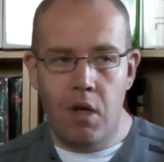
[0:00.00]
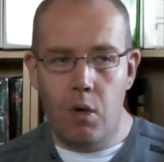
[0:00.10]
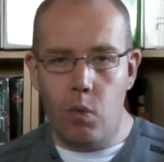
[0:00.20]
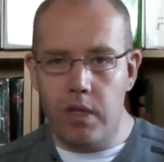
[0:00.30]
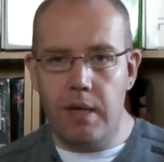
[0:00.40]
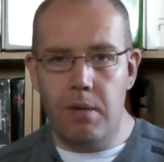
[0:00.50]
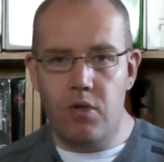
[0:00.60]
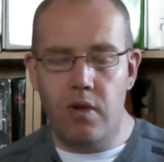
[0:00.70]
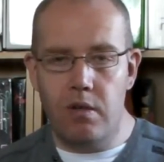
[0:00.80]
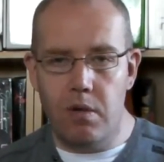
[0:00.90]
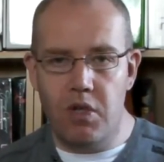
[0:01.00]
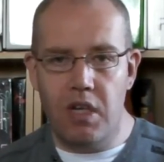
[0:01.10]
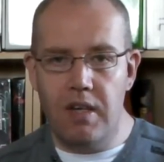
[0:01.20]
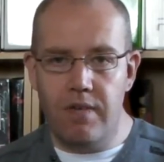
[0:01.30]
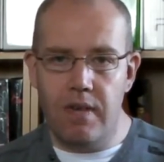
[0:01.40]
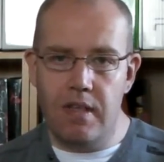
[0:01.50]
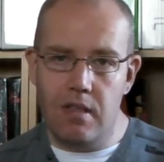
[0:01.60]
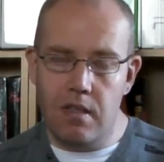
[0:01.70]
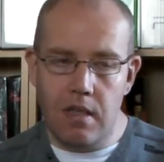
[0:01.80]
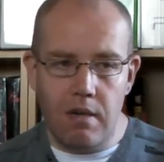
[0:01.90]
what they were trying to achieve. And
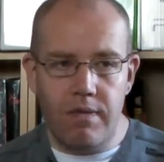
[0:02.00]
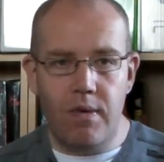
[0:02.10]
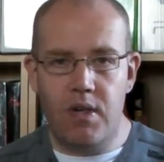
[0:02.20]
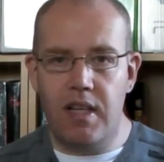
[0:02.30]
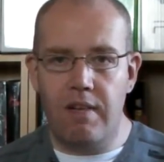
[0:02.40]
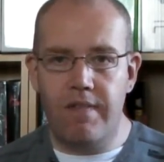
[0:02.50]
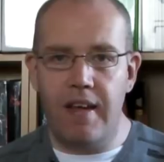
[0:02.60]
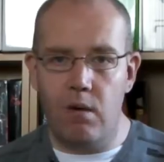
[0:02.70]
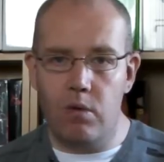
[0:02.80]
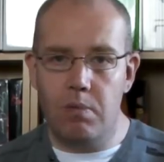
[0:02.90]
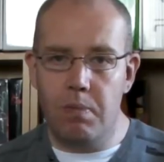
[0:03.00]
unfortunately they failed.